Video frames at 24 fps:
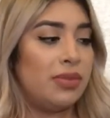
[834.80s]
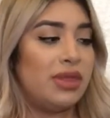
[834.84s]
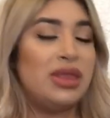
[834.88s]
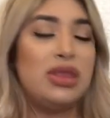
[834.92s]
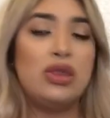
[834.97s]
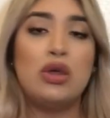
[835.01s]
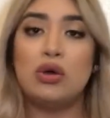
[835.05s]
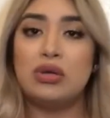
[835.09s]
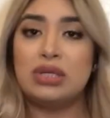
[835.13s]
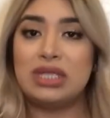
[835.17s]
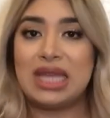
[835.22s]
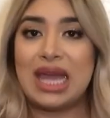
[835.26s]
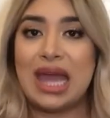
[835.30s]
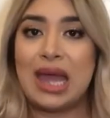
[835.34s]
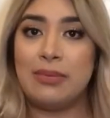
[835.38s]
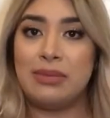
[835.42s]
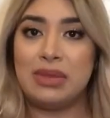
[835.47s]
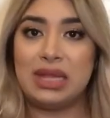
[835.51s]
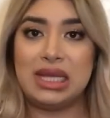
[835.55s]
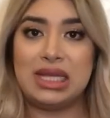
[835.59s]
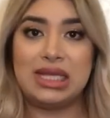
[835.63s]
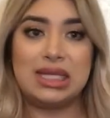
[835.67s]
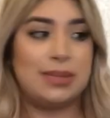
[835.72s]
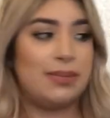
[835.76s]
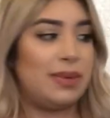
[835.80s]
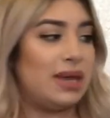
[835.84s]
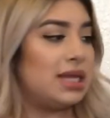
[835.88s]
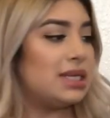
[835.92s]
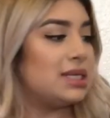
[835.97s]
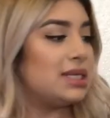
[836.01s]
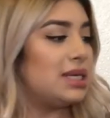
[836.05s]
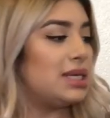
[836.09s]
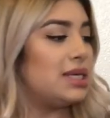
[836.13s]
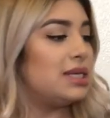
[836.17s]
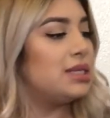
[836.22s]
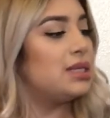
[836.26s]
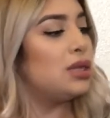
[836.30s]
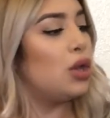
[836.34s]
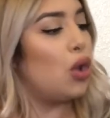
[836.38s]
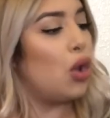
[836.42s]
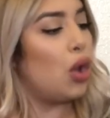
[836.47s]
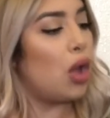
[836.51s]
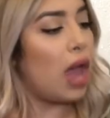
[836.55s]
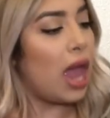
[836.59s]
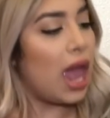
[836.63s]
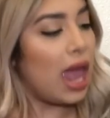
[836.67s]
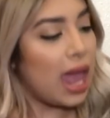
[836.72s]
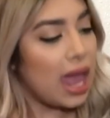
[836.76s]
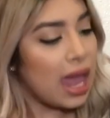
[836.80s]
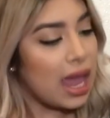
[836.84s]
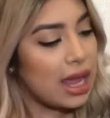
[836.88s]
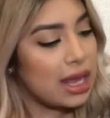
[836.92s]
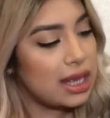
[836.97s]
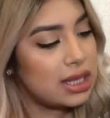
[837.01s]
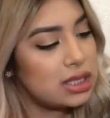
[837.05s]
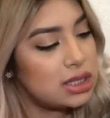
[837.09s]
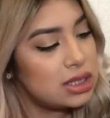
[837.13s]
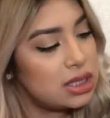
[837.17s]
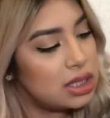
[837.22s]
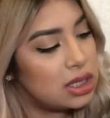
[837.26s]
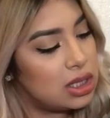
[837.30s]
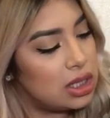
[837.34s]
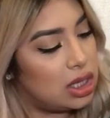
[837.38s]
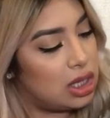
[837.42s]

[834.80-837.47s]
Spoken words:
those empty spaces. And